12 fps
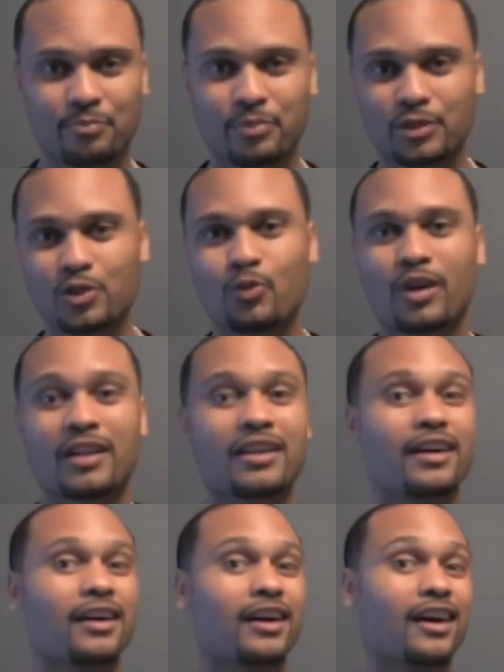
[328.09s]
But you want
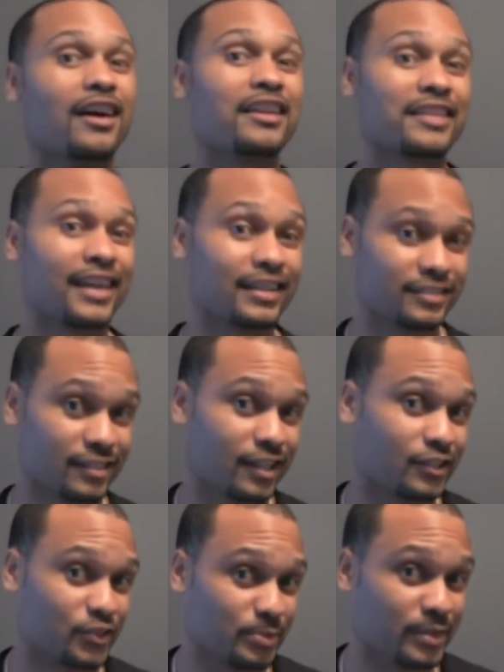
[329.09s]

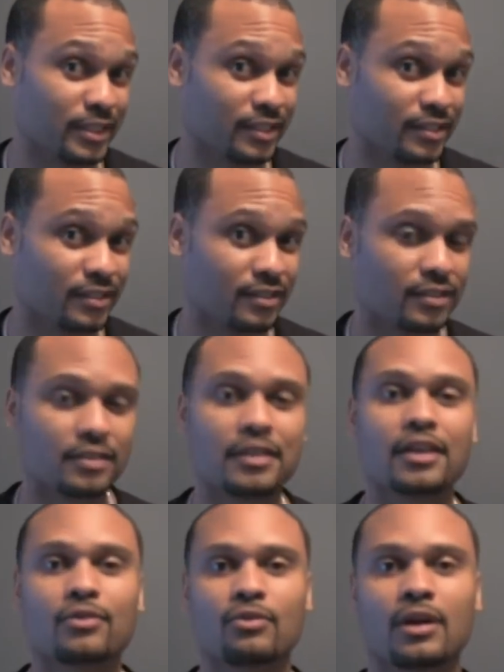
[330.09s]
$100,000 from me.
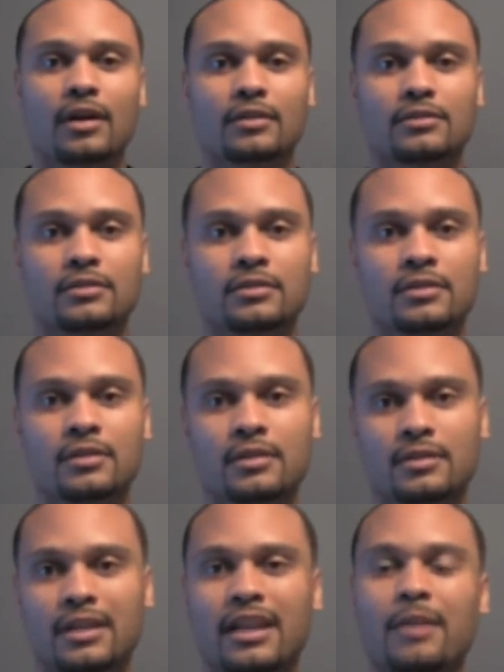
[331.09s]
Kick rocks.
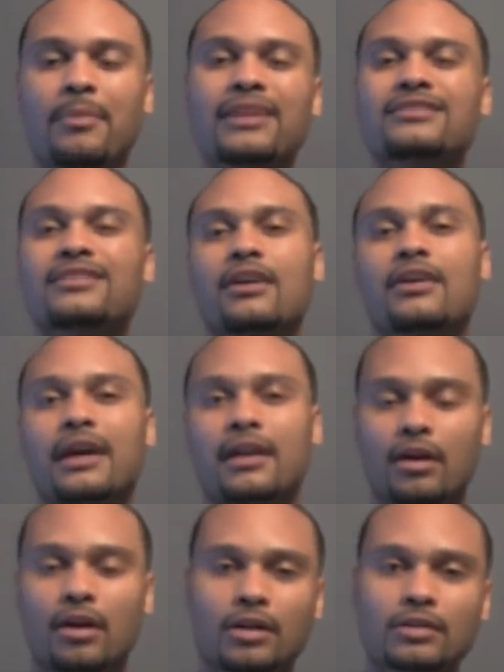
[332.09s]
Now that might sound kind
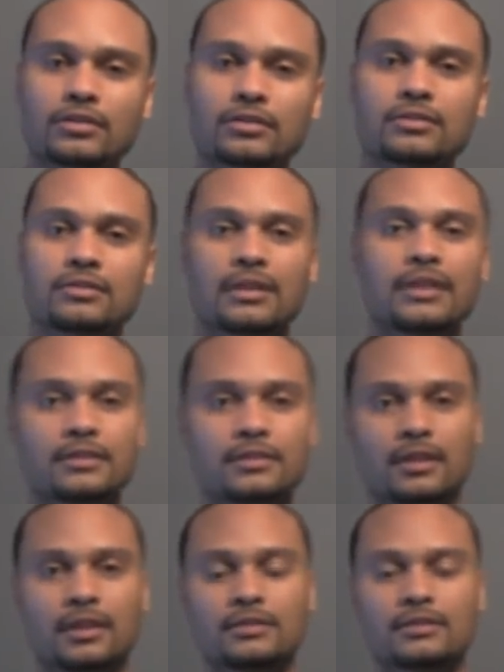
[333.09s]
of harsh. Yes, it
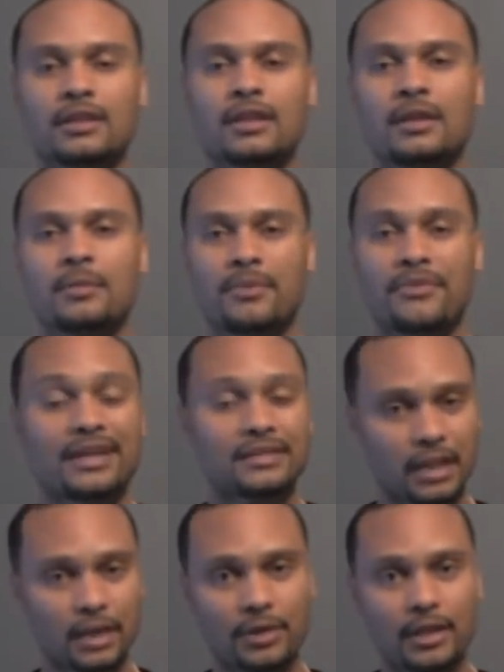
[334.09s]
does. But that's
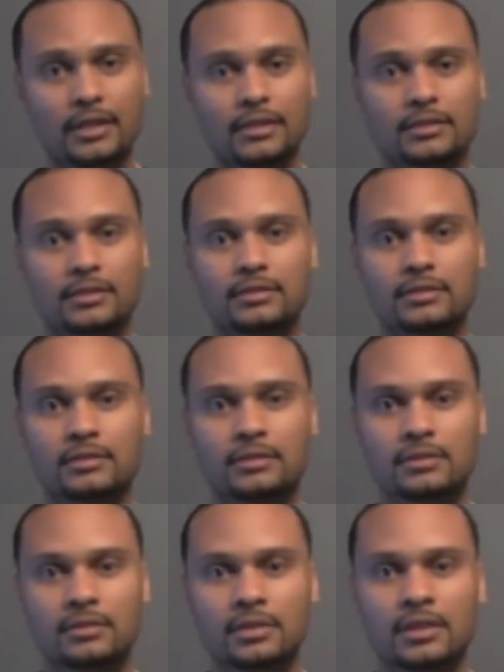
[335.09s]
how it is.
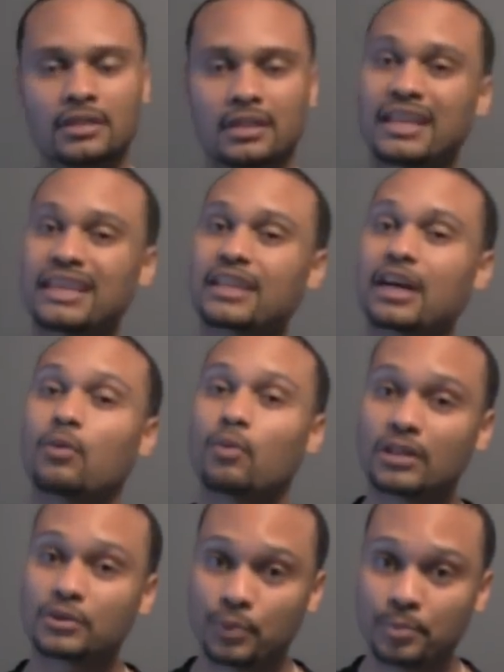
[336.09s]
And that's how it
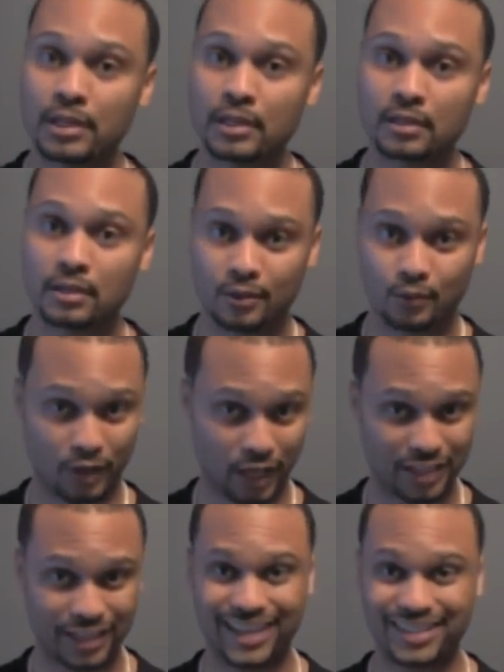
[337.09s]
was with me. When
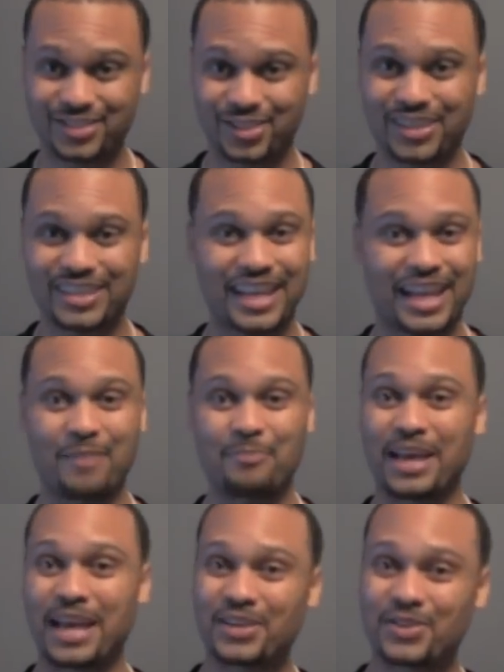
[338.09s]
I got started, I had
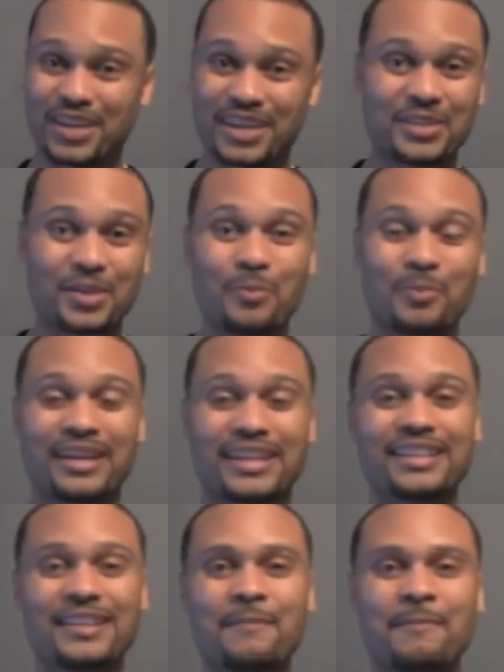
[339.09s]
bad credit, no
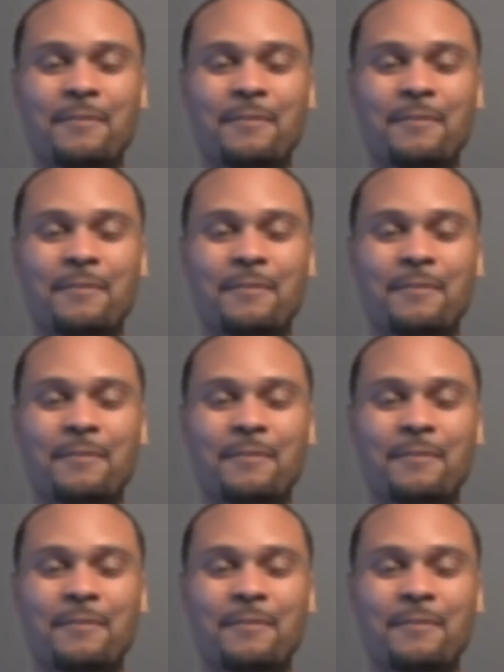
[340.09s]
money.